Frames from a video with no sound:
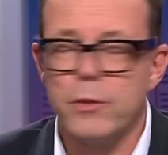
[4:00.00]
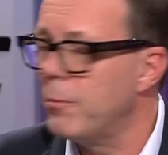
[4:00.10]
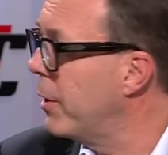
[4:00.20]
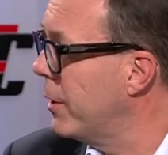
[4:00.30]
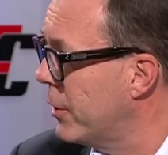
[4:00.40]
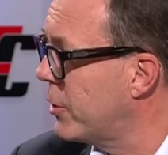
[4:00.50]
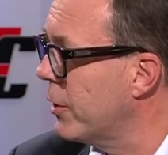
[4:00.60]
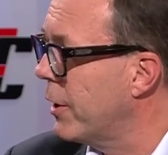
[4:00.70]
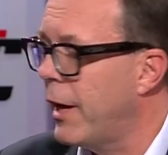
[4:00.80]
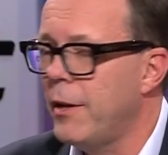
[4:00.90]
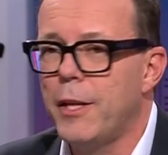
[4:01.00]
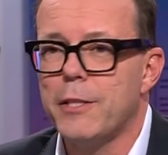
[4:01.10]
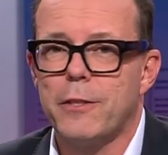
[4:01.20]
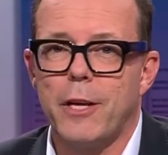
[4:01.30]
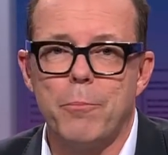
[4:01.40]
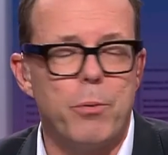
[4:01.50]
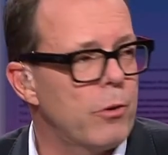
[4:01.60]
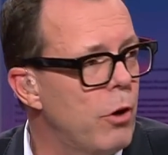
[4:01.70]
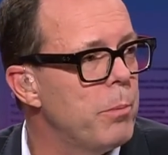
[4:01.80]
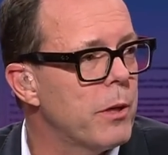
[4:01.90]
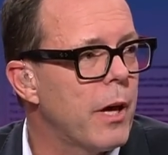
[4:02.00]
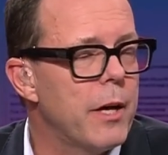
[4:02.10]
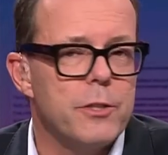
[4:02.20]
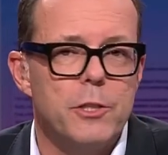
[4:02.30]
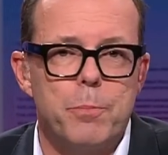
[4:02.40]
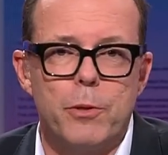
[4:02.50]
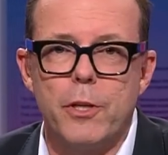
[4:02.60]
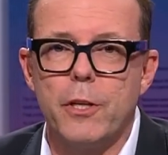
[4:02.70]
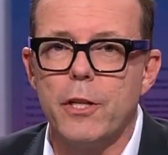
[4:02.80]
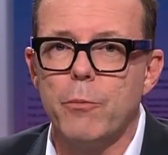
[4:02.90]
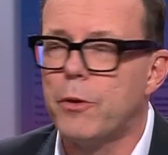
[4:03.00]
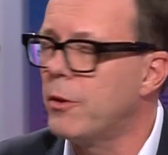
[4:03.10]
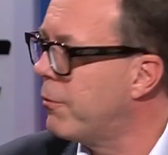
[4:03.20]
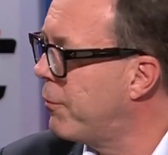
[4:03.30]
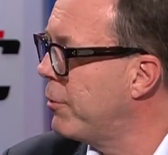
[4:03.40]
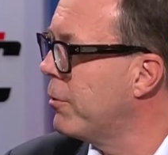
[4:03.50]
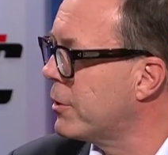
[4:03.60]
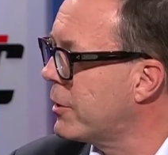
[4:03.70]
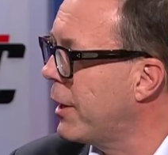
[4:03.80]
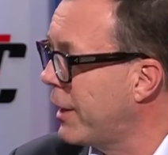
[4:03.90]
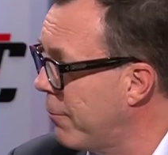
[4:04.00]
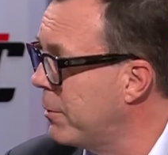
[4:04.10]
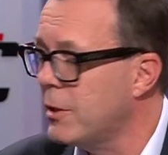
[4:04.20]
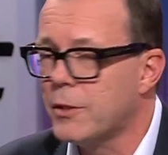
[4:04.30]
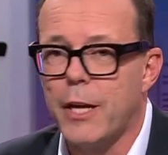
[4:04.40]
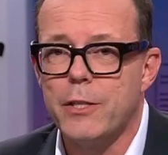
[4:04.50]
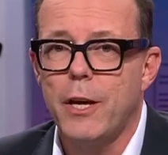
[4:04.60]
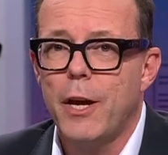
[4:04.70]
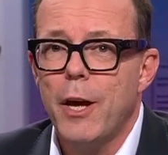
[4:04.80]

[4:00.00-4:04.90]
to be initially. And there's complications politically with the federal and state governments in Tassie.